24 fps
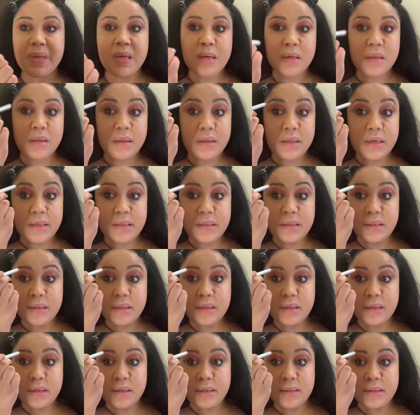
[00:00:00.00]
This
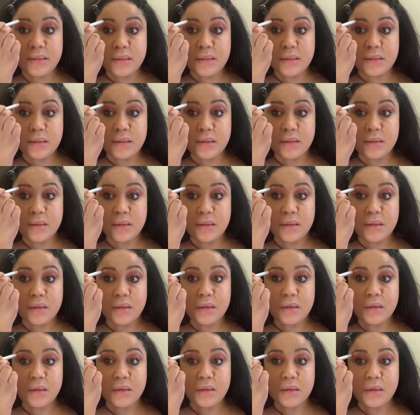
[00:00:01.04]
is.
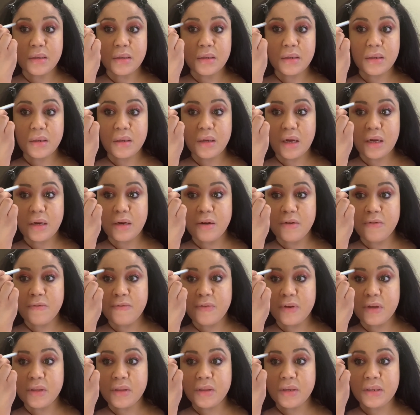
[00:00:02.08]
I don't
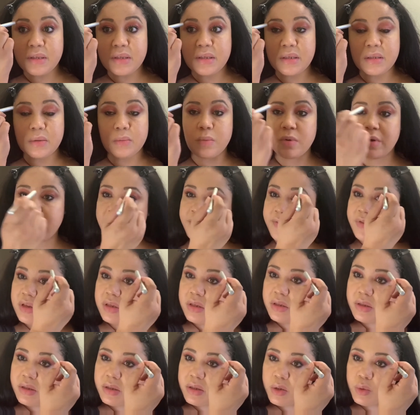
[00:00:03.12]
think this is worth the
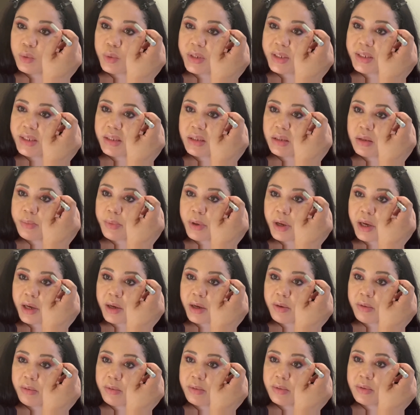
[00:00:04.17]

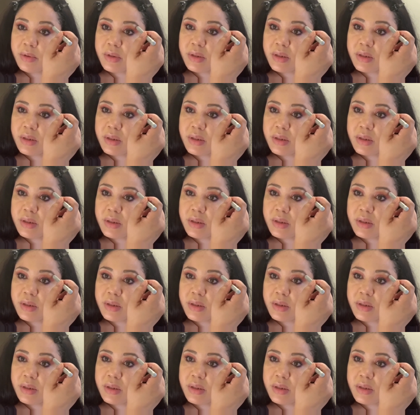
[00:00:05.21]
£20